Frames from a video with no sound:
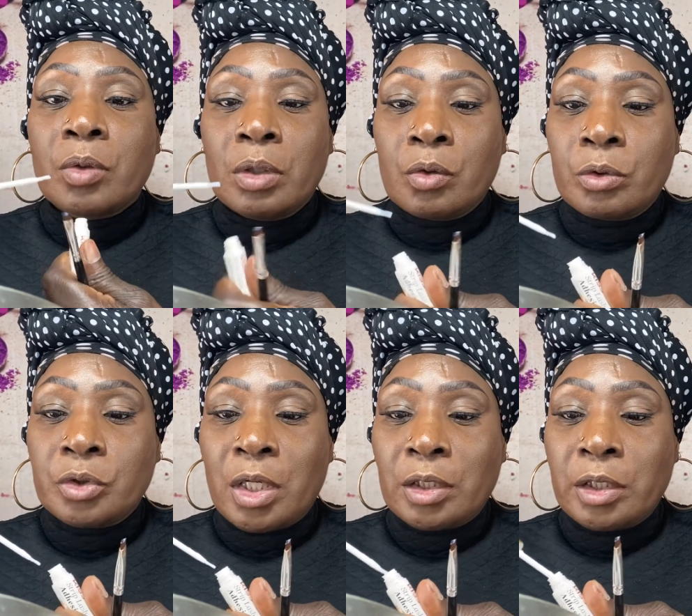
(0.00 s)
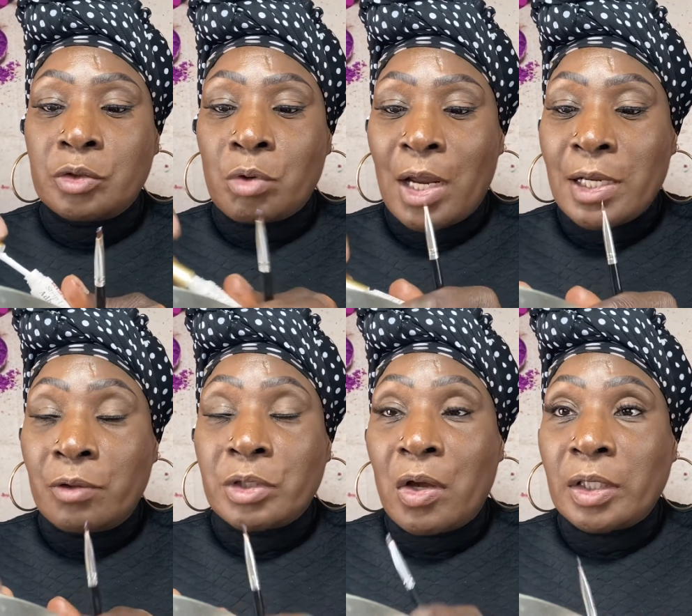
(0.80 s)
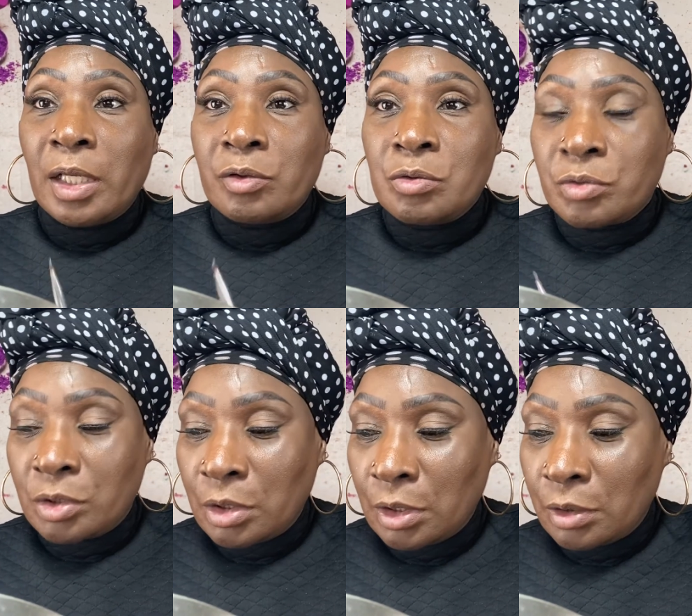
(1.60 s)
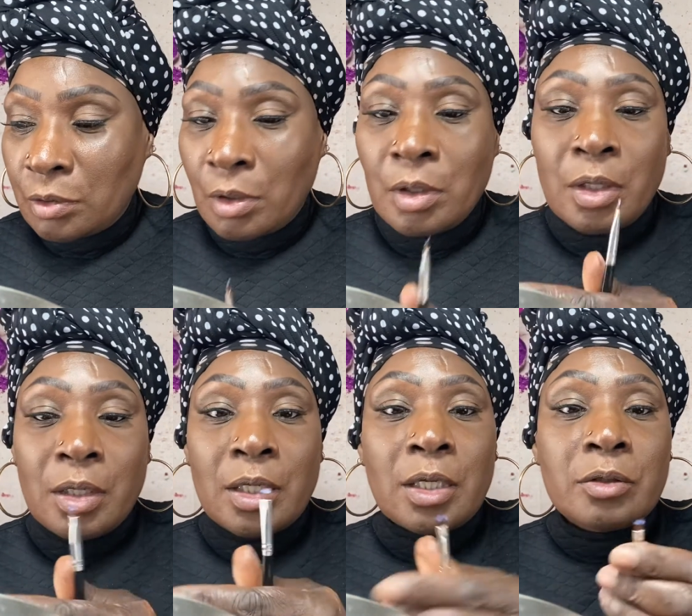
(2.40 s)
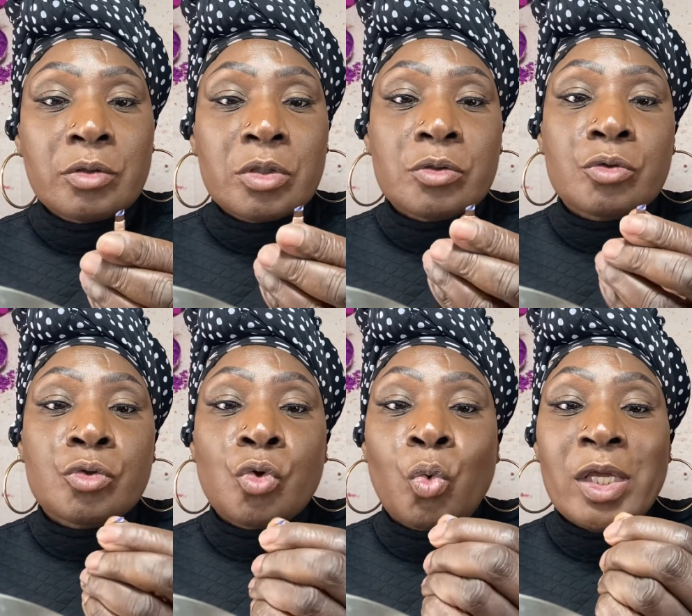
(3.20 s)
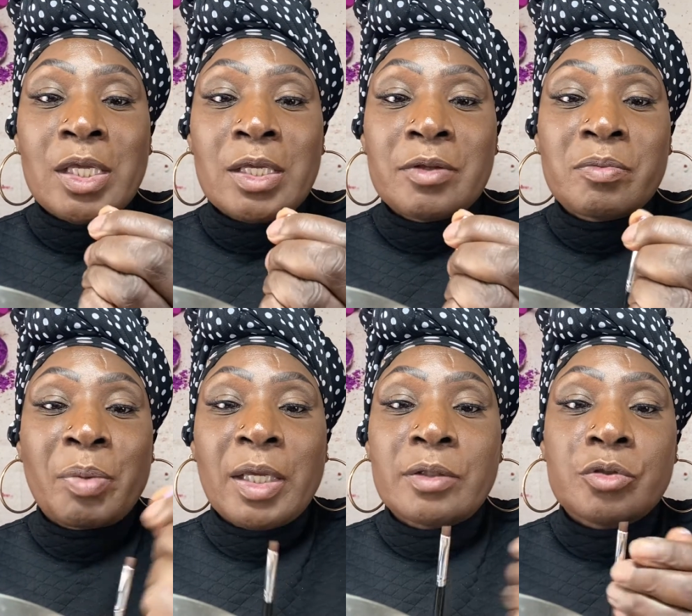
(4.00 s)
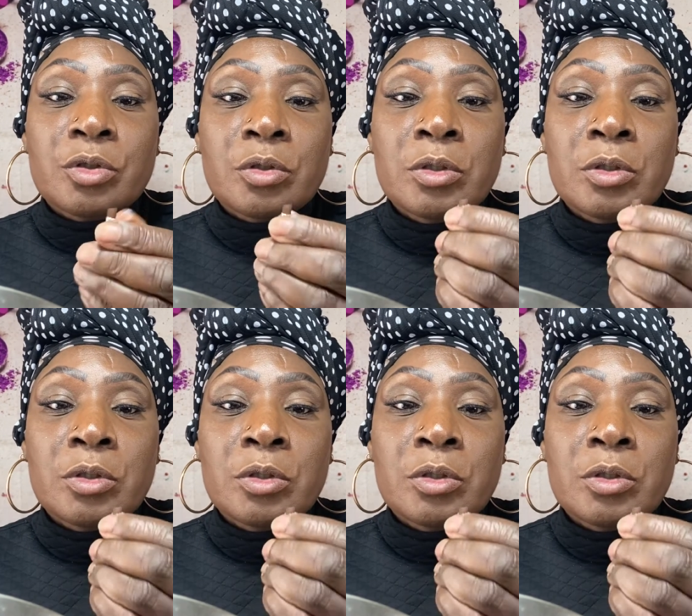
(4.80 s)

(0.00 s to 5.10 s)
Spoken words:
Of course, you gotta let it dry out. Now I can't use it again. And you just squeeze, pinch,